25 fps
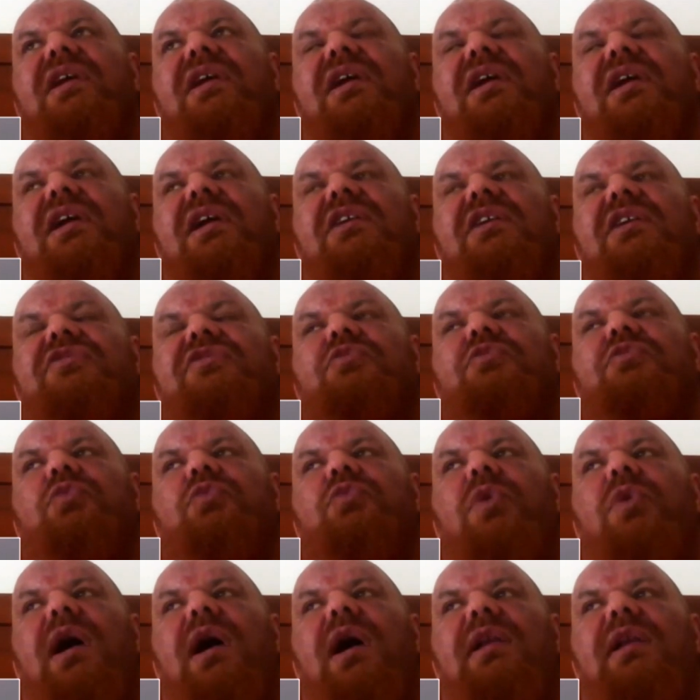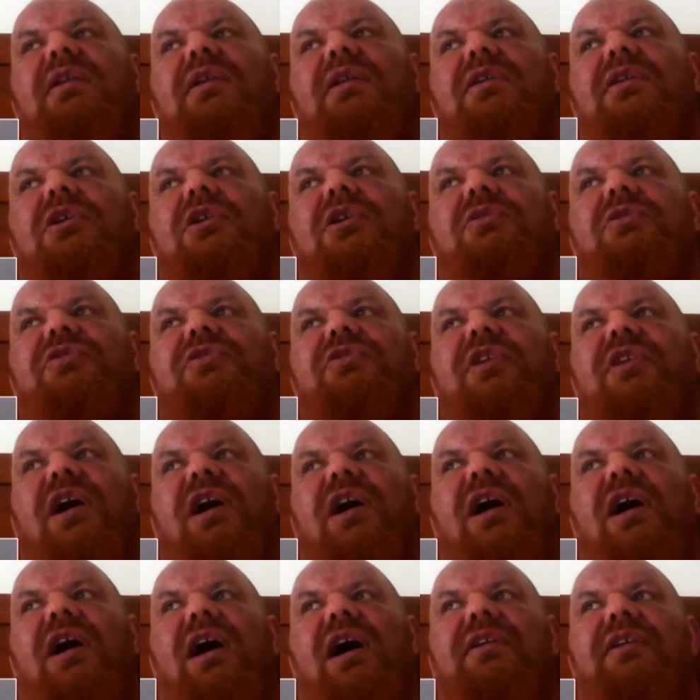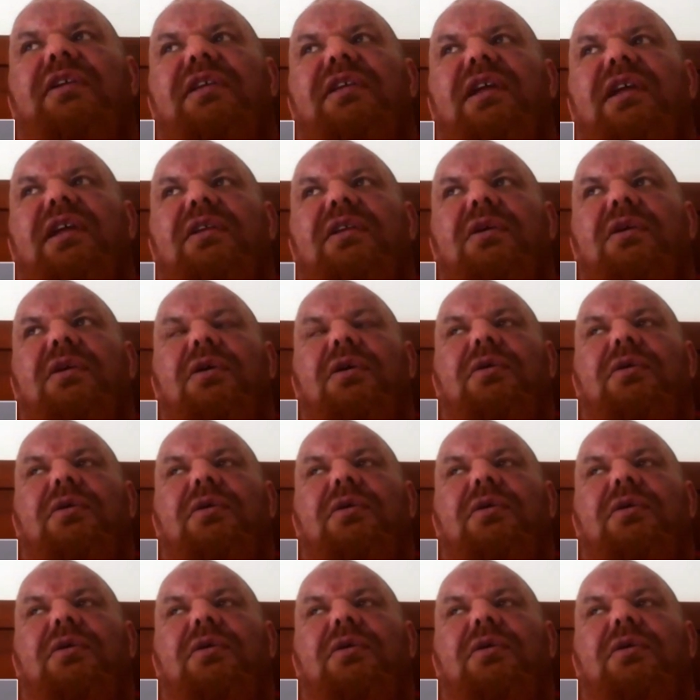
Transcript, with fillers: It's when you start adding in